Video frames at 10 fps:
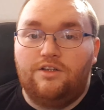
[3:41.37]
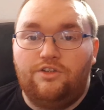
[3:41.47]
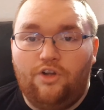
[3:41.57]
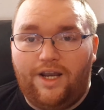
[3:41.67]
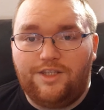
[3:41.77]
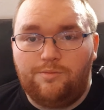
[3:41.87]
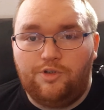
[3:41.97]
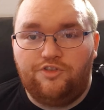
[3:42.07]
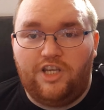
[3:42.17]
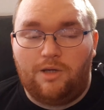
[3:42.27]
Night at the
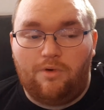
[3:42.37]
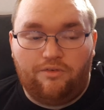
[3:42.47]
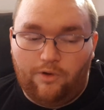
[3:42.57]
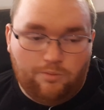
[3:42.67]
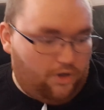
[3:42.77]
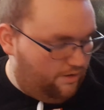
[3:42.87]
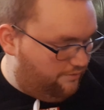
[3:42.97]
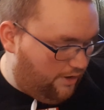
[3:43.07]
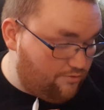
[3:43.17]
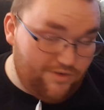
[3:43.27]
Museum, a film that I
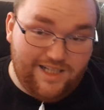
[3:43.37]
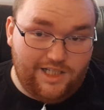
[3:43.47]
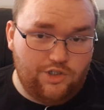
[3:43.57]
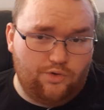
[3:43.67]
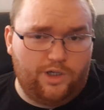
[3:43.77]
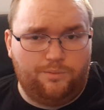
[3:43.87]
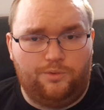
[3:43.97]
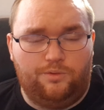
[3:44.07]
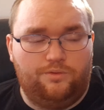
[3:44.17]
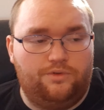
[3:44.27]
find really
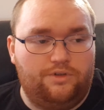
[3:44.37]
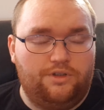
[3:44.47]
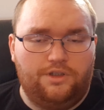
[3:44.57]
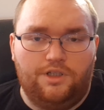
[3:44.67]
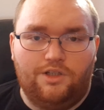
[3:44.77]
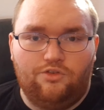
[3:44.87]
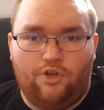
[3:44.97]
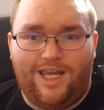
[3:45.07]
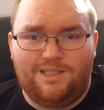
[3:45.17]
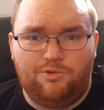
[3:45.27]
enjoyable.
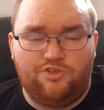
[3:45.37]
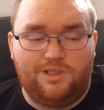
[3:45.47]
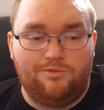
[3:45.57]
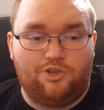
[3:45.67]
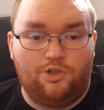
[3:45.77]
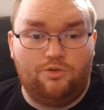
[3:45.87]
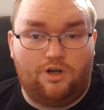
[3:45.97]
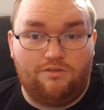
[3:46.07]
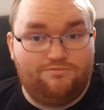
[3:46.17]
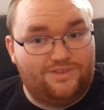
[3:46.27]
Night at the Museum 2,
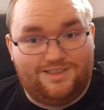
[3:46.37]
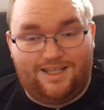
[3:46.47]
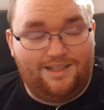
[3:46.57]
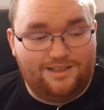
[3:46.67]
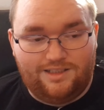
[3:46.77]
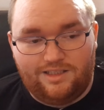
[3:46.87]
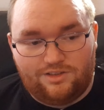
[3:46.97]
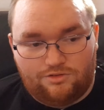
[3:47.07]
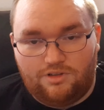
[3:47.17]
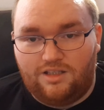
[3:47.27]
technically it's
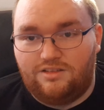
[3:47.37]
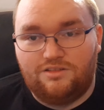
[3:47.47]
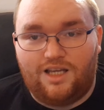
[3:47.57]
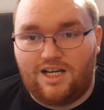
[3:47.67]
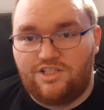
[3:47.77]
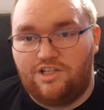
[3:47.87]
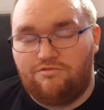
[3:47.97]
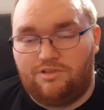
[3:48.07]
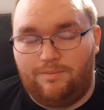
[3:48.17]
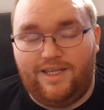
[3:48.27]
actually,
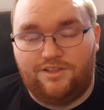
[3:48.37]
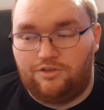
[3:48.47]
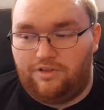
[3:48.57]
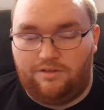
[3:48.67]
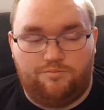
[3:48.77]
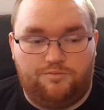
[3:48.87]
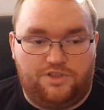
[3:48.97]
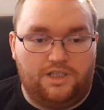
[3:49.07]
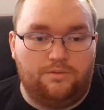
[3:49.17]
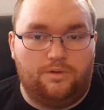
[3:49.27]
to me it's a great
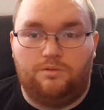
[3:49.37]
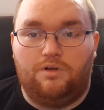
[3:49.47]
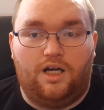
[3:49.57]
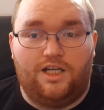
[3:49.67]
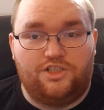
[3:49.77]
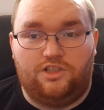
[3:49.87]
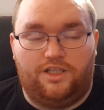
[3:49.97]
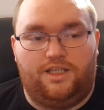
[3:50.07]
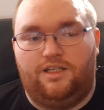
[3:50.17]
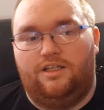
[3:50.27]
sequel. I actually
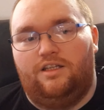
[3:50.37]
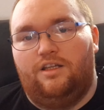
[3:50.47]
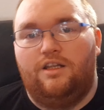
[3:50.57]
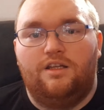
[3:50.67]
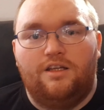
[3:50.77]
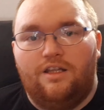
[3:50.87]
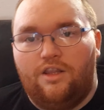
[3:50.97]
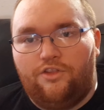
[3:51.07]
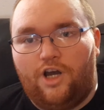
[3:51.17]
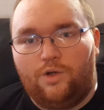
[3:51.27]
like it.
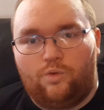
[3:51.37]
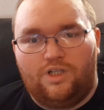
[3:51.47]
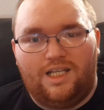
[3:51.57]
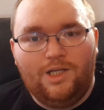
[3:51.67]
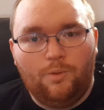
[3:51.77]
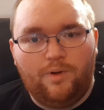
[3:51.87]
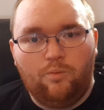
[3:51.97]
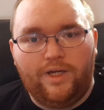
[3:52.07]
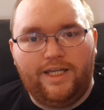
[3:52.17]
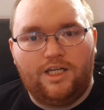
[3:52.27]
Third one, a little bit
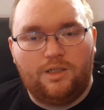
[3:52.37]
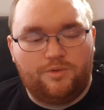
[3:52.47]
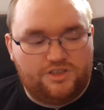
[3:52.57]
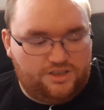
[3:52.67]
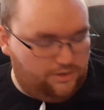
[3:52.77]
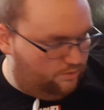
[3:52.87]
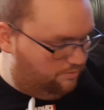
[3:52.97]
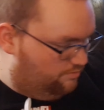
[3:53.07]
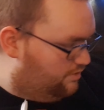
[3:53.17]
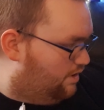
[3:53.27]
weaker but
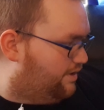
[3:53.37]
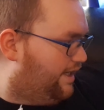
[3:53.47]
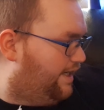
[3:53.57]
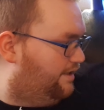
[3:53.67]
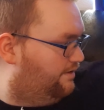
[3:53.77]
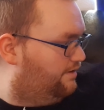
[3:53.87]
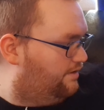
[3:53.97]
still okay.